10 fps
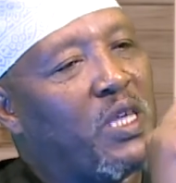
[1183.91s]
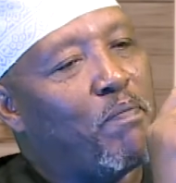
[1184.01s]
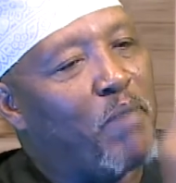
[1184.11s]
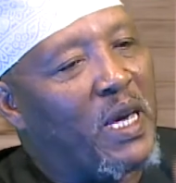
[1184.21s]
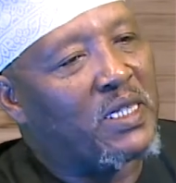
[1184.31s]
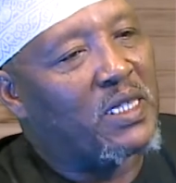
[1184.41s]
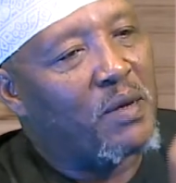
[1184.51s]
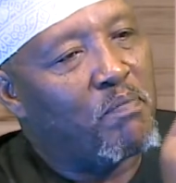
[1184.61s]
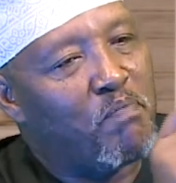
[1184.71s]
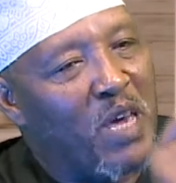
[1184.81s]
best
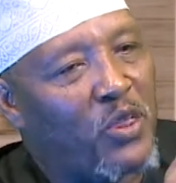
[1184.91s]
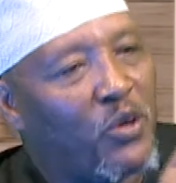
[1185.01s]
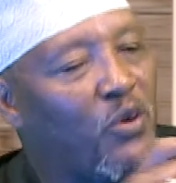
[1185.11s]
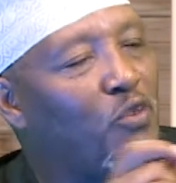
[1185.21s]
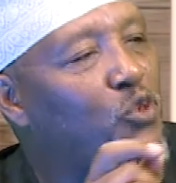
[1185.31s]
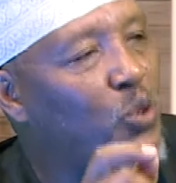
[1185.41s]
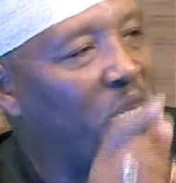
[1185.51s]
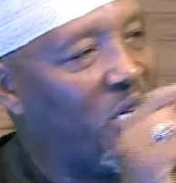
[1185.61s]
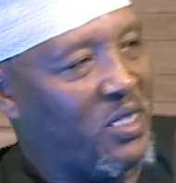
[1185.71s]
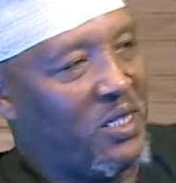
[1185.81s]
method of doing
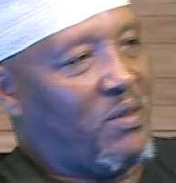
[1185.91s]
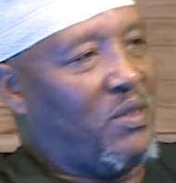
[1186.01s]
it.